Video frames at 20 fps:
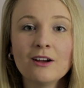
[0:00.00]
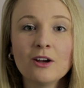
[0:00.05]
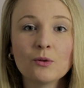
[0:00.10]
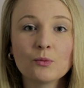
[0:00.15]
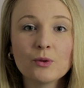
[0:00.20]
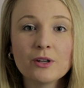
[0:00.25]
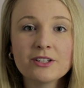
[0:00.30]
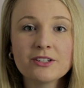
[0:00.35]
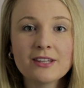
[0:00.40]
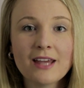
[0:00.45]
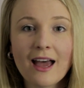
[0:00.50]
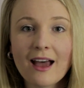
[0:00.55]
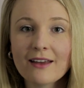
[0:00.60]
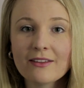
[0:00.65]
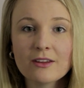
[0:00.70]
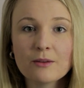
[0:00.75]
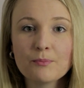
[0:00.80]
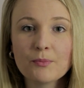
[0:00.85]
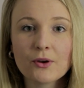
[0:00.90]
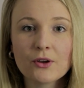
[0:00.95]
which the
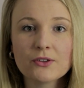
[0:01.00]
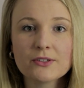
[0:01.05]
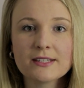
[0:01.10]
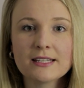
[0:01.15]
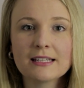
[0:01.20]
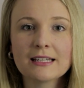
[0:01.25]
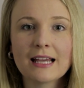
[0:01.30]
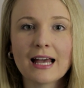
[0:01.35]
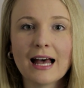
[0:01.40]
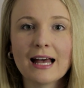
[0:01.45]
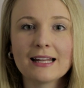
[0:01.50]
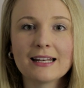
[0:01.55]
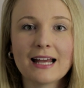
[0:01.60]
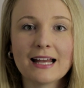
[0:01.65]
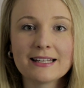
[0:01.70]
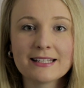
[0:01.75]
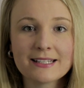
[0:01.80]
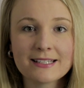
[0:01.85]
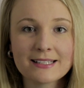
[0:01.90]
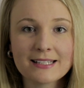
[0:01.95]
other person can't
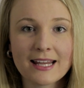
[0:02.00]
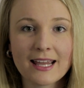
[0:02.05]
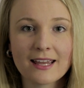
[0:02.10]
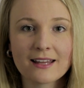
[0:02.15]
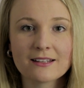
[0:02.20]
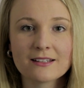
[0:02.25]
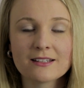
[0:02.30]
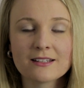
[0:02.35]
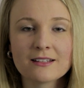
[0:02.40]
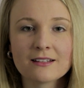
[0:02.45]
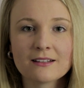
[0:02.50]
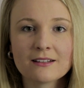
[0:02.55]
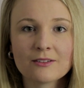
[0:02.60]
understand.